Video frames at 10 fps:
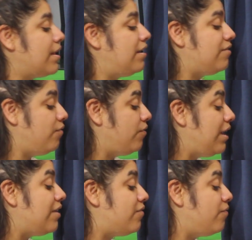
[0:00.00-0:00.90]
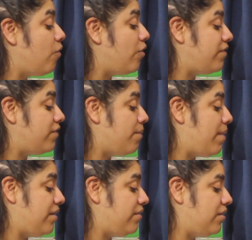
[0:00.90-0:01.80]
his voice is
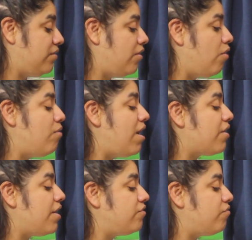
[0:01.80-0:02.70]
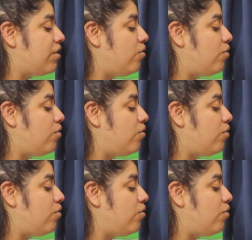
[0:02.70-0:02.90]
amazing. So we are going to